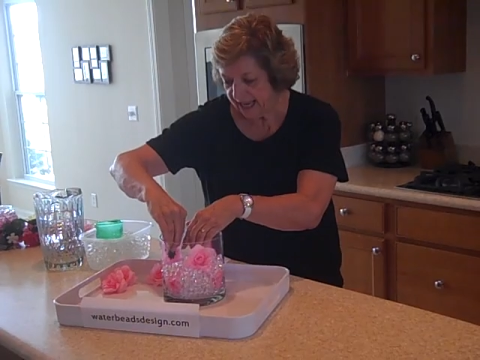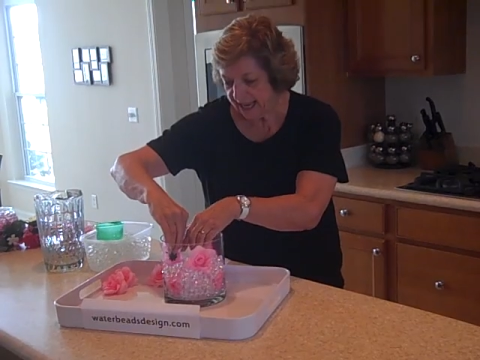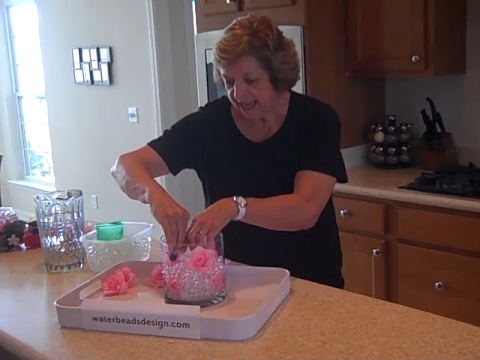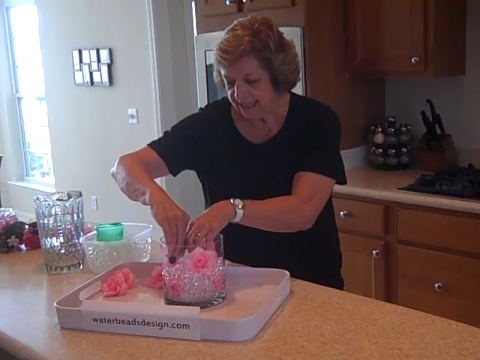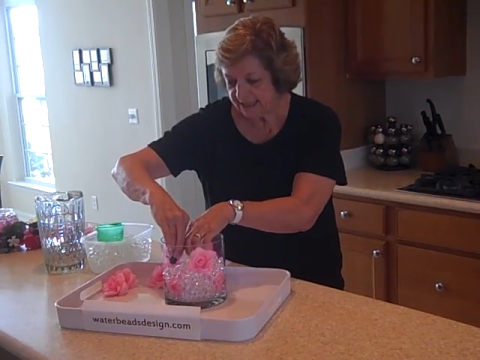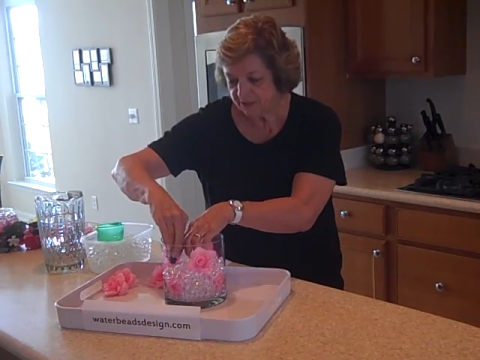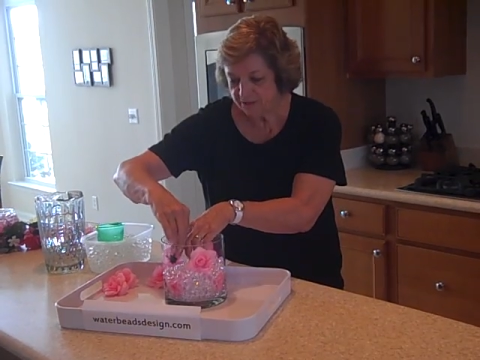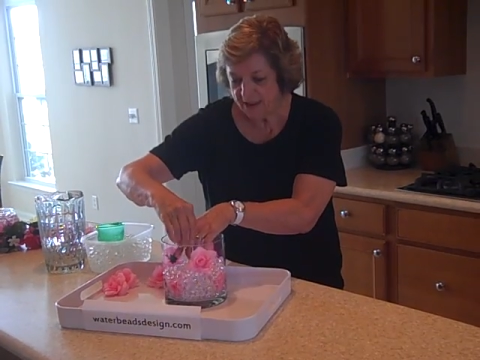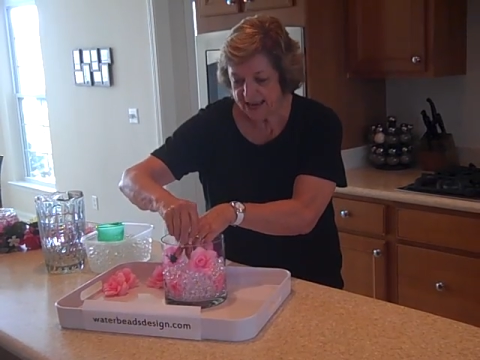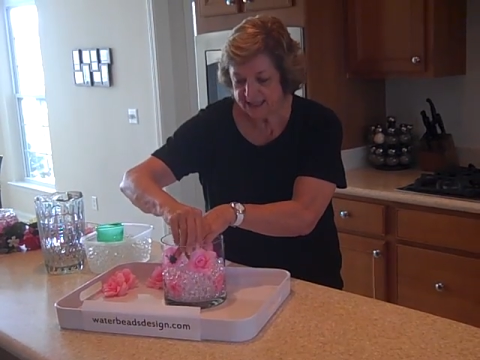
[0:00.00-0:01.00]
is the
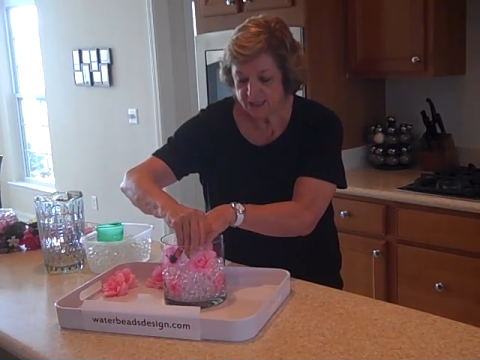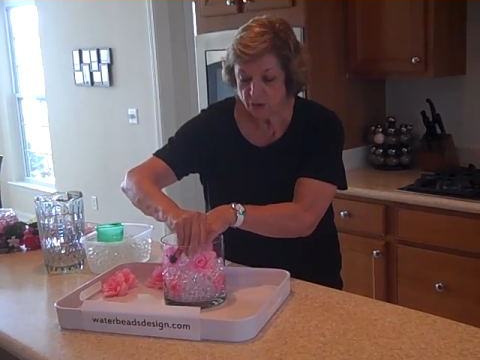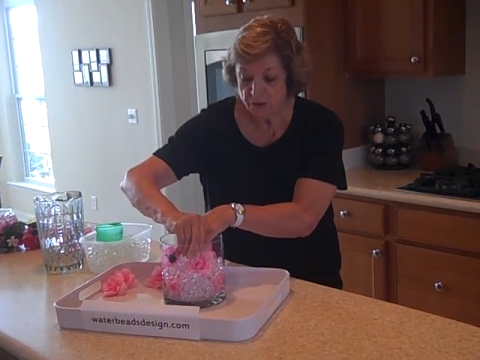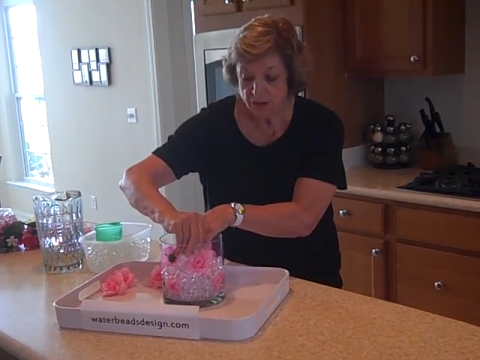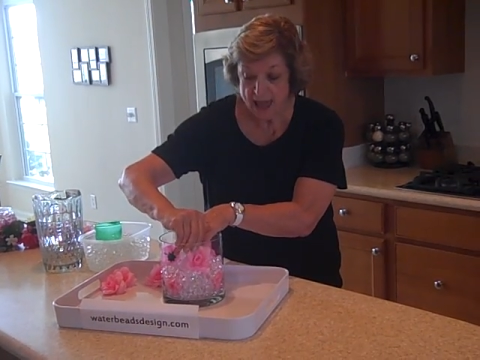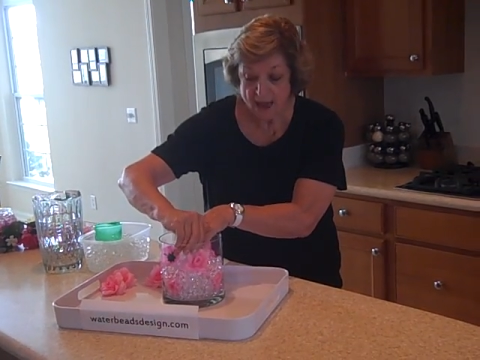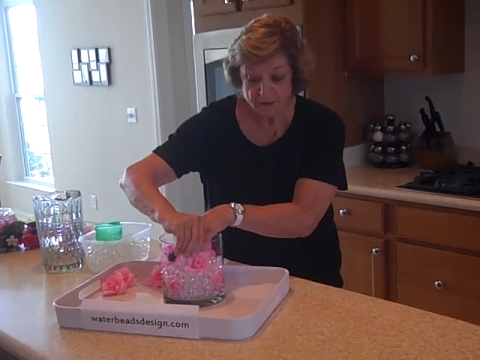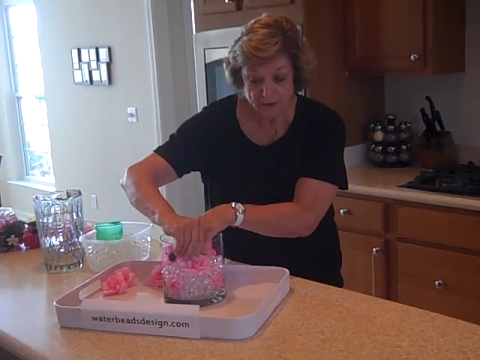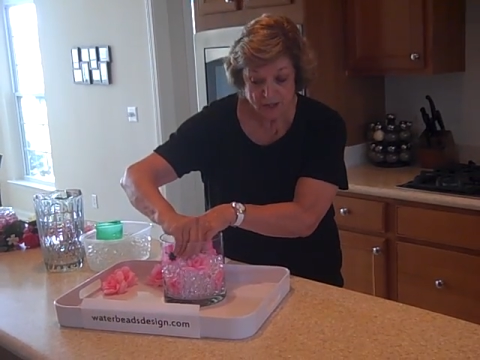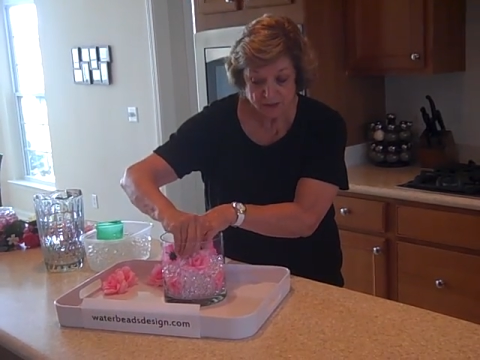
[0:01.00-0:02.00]
face. So if you have
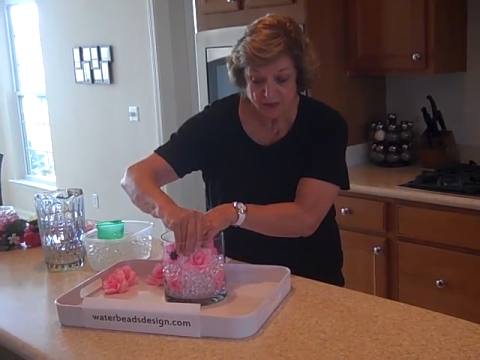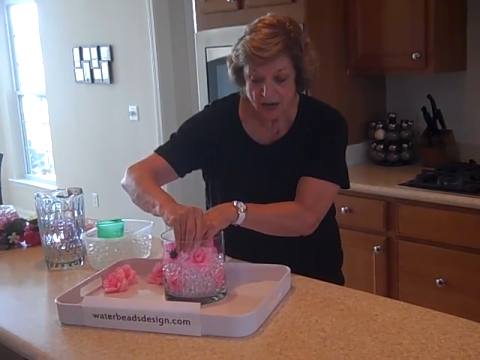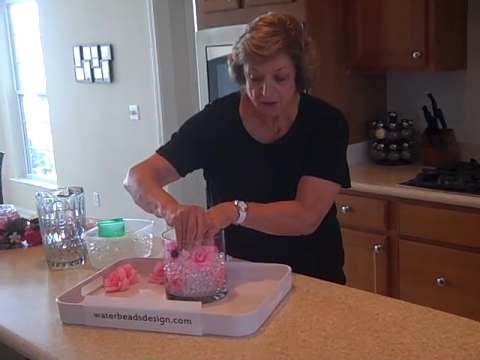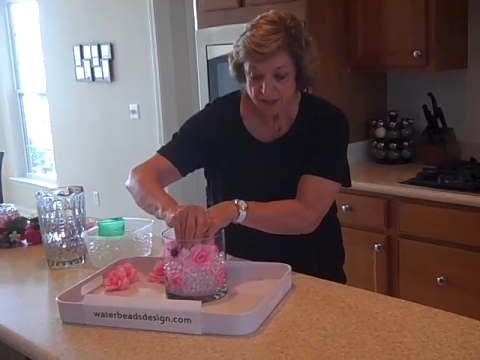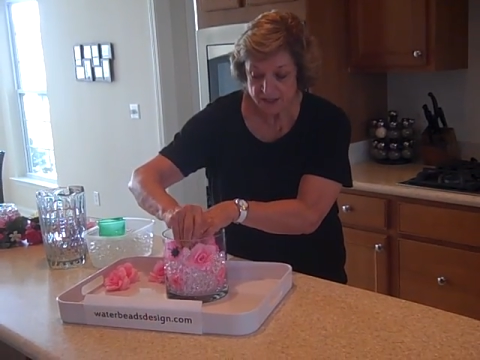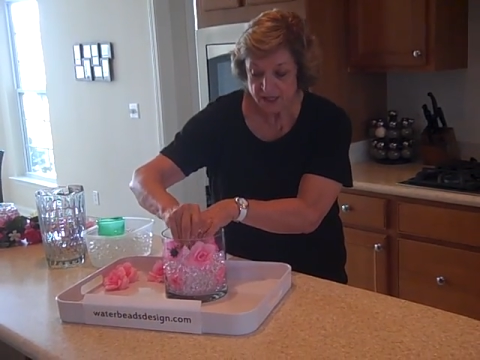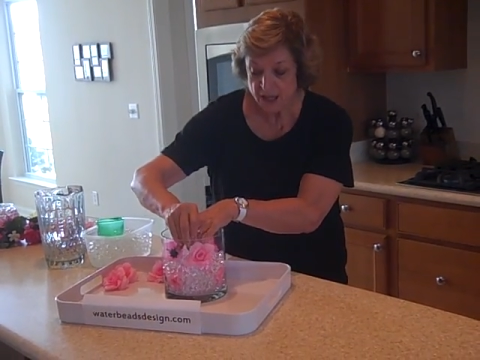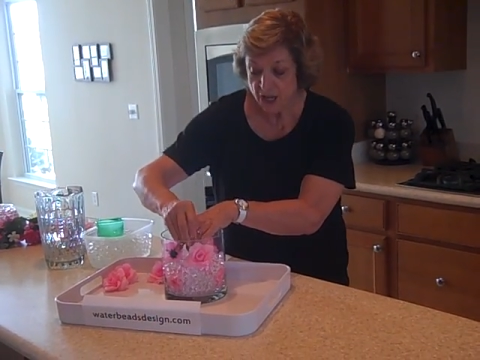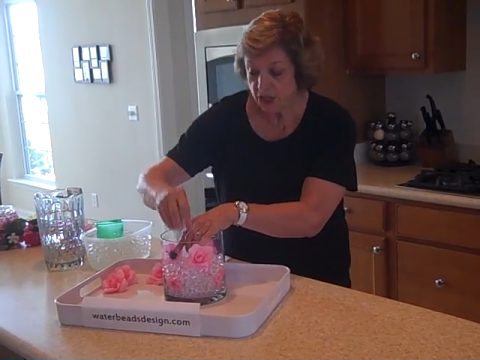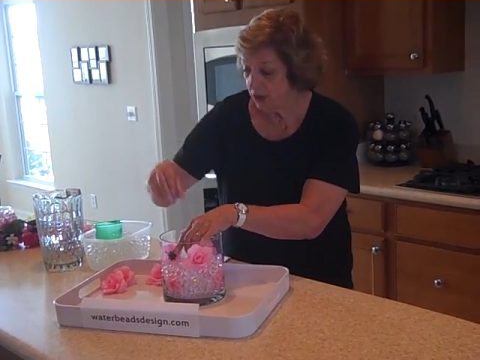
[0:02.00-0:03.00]
fresh flowers, you